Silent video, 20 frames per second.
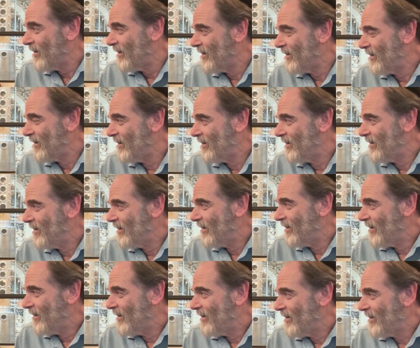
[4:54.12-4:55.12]

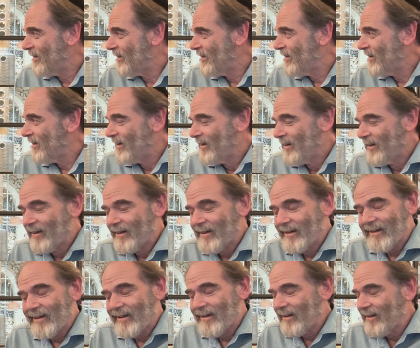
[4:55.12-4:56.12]

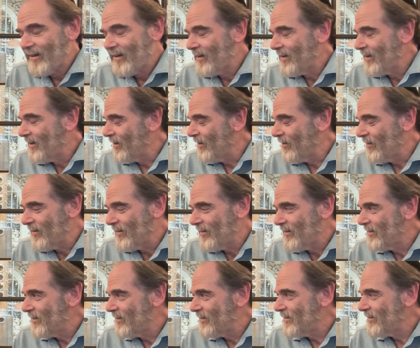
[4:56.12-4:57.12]

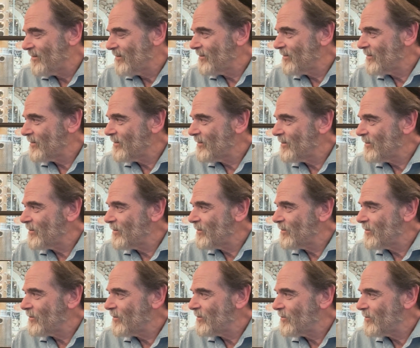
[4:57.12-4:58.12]

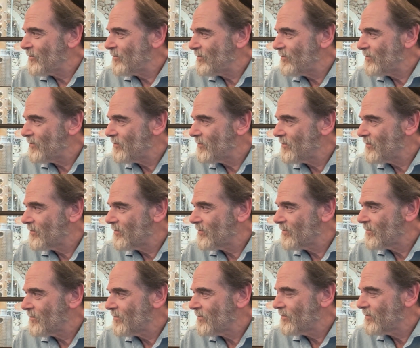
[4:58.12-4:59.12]

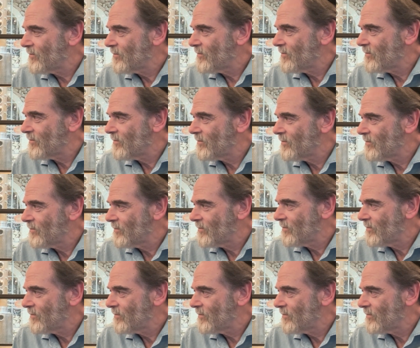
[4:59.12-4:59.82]
(silent)